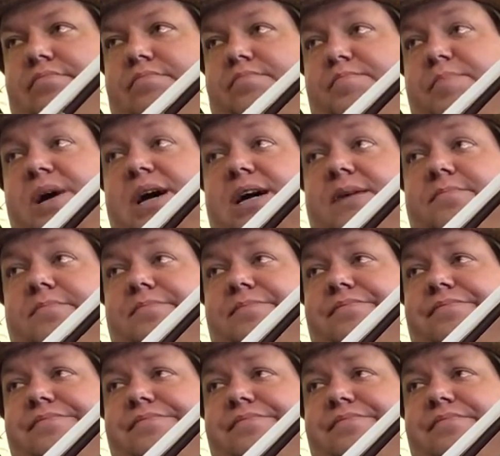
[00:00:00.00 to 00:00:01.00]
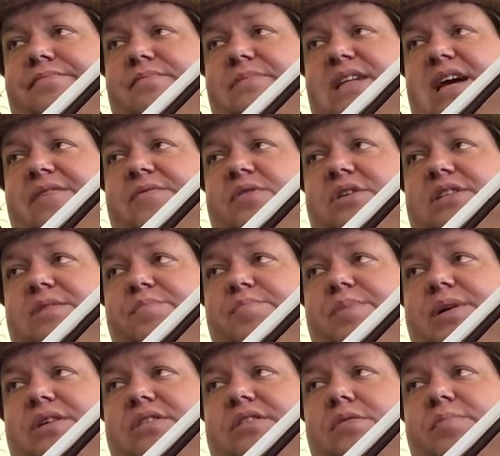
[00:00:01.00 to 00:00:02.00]
But life wasn't
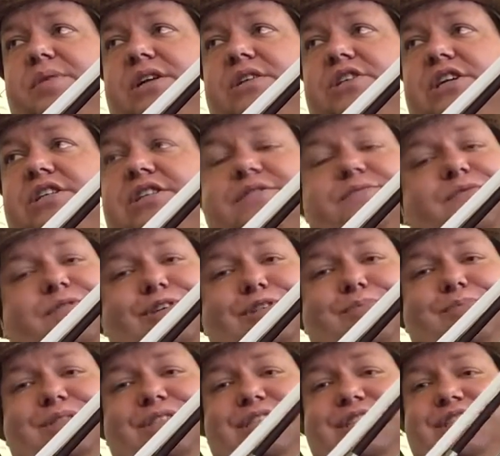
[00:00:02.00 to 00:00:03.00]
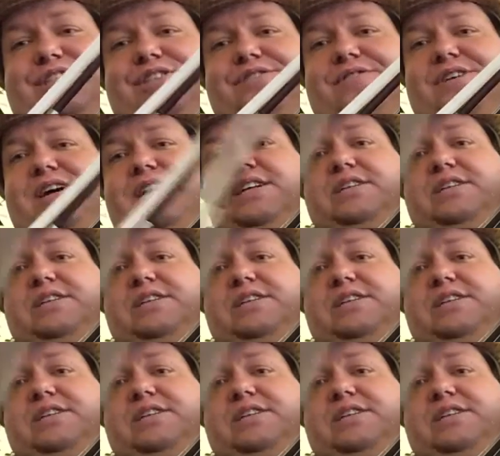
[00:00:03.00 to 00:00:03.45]
built to be just in first position, right?